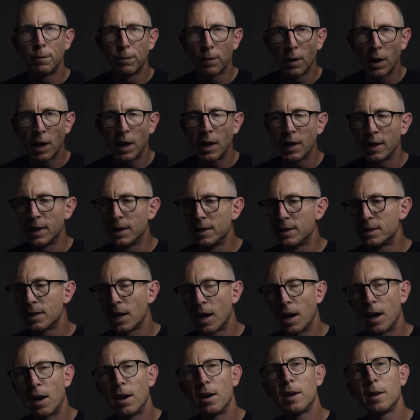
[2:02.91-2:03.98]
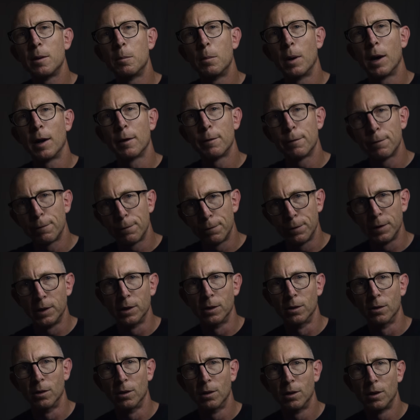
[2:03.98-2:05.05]
fly entirely by
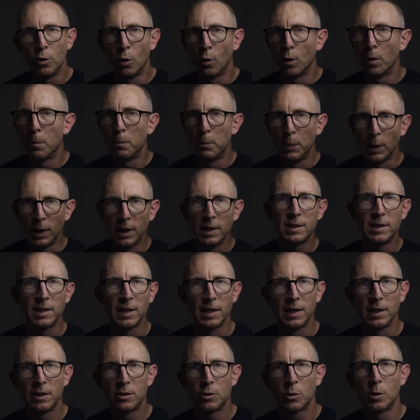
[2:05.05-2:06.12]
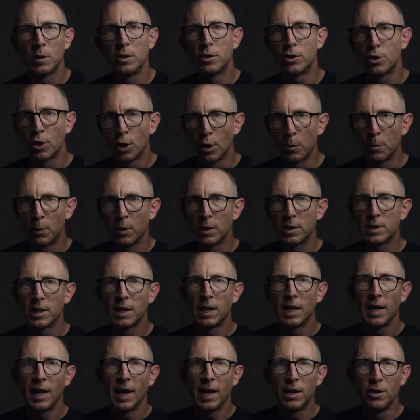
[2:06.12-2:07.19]
feel. Your ability to interpret
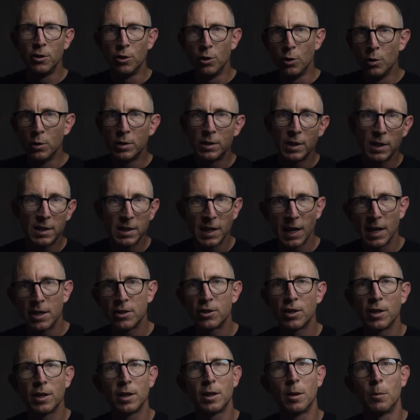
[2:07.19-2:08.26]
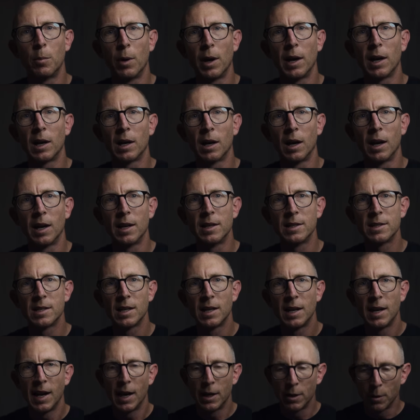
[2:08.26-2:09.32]
and use the tension in the brake lines
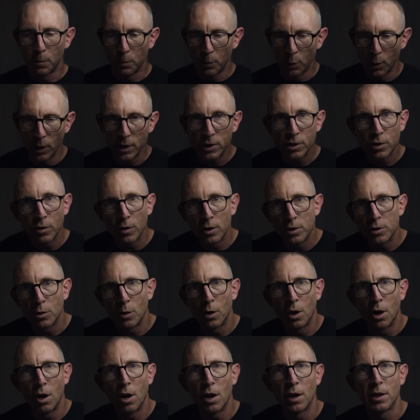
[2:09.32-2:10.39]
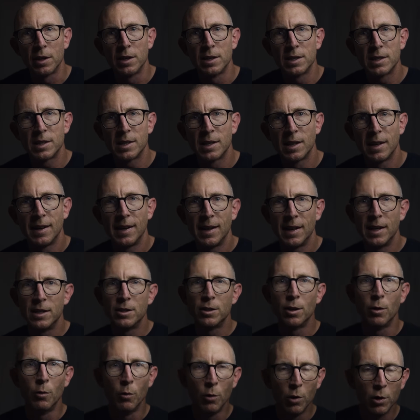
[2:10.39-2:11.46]
and the pressure in your harness is
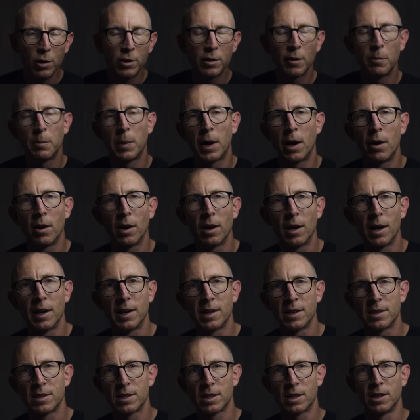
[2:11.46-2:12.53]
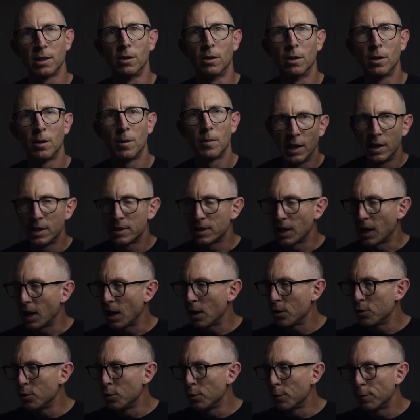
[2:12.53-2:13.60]
the root of paragliding skill. It is
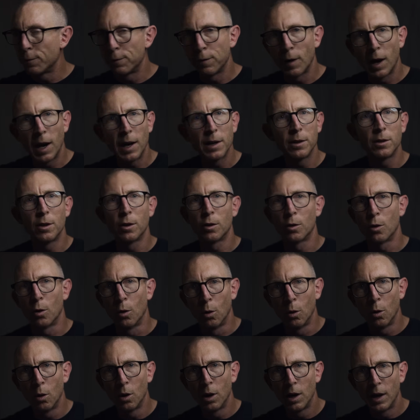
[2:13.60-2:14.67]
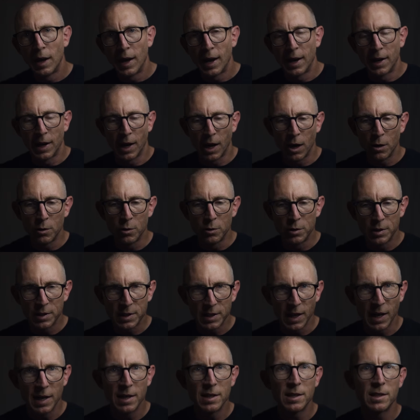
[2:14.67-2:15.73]
how you find the core and how you
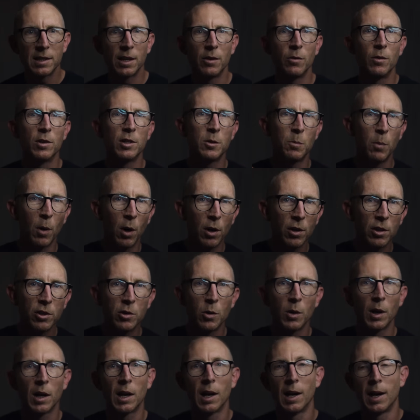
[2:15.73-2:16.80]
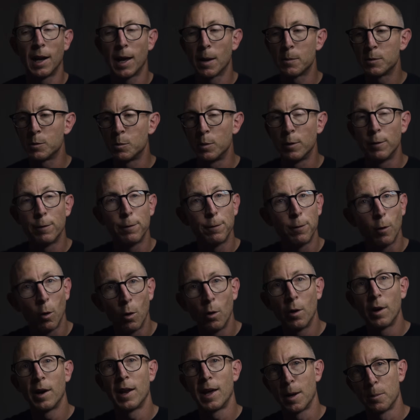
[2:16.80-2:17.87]
sense and respond to a collapse
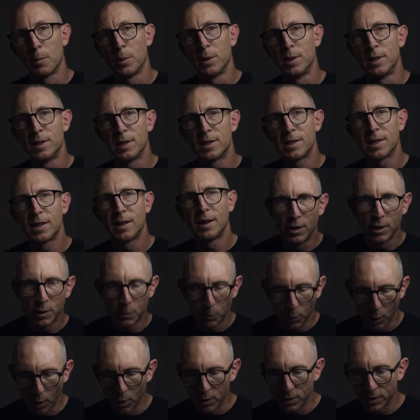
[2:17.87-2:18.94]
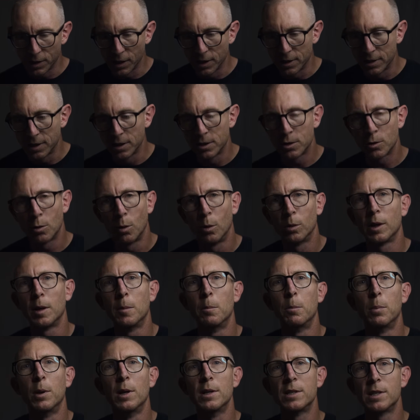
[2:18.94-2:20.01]
before it happens. This process is called
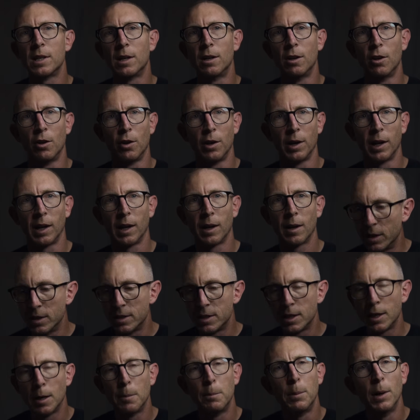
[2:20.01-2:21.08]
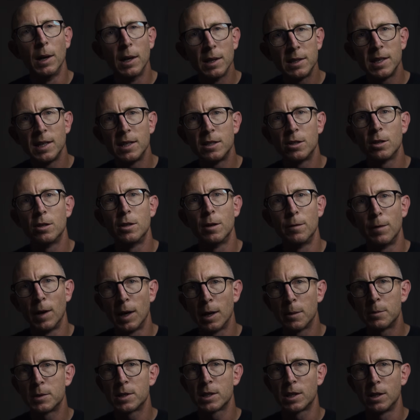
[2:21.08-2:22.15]
implicit learning. It is the ability to
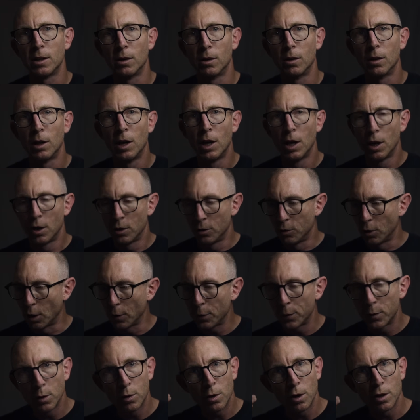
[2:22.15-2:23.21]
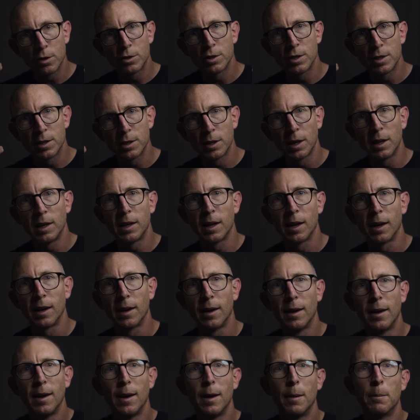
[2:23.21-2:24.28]
develop skill not through conscious thinking,
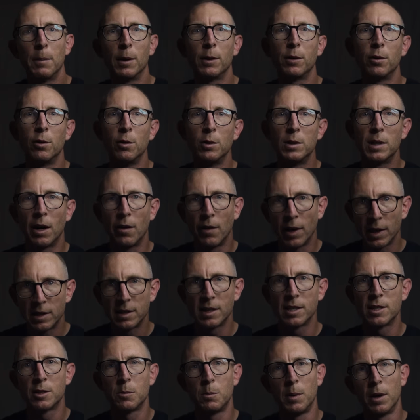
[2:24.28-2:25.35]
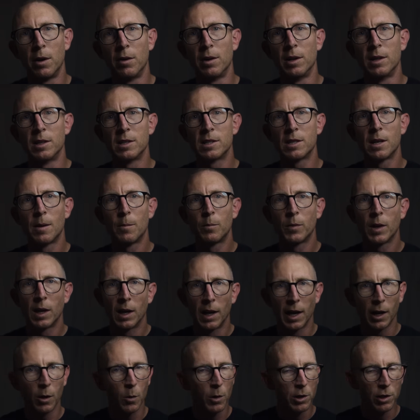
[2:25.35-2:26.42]
but through direct experience,
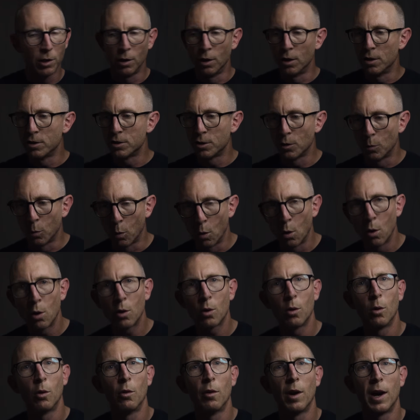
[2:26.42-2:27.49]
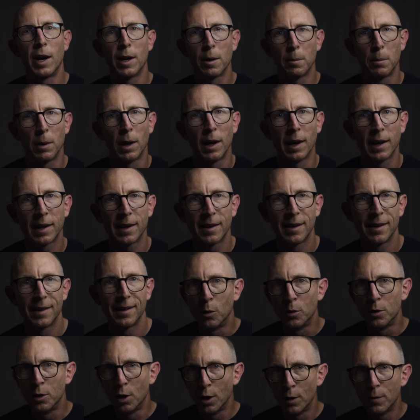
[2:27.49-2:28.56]
like when you learn to walk or ride a bike.
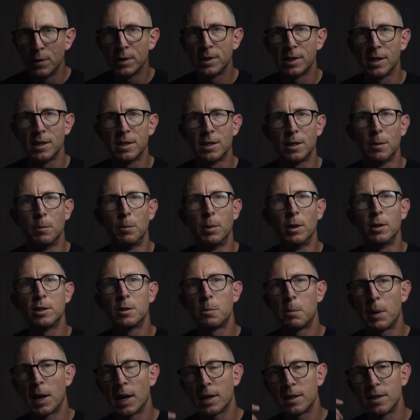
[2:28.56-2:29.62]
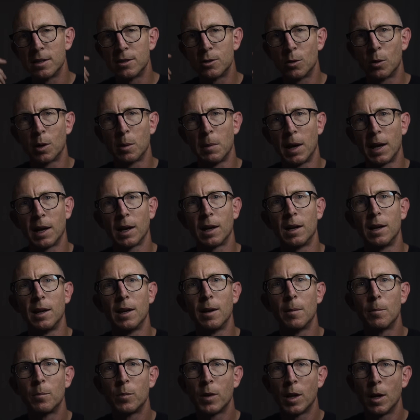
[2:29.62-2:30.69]
Your nervous system builds patterns
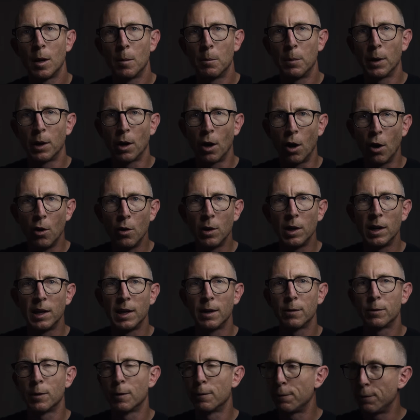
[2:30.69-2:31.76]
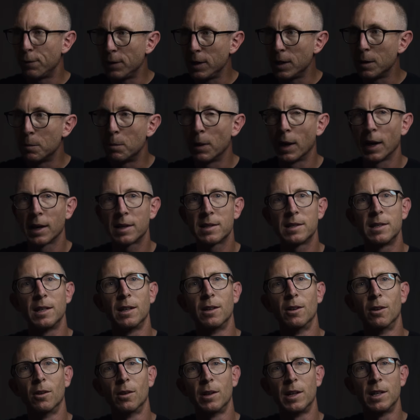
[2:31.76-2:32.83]
automatically but only if the feedback
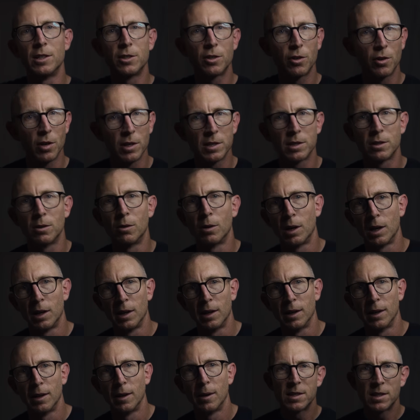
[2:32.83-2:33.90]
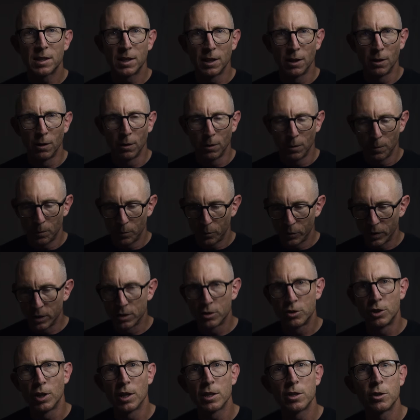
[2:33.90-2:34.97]
signal is crystal clear. Skill is
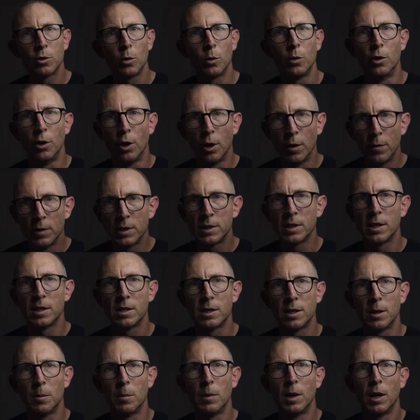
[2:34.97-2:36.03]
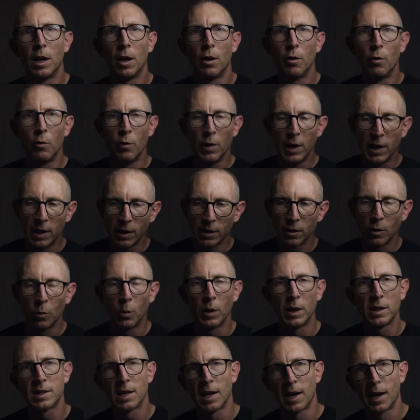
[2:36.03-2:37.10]
just your nervous system reading the
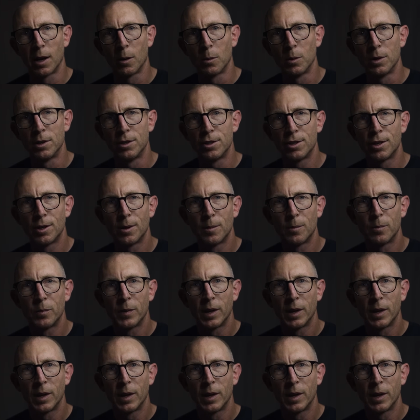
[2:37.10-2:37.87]
wing's language.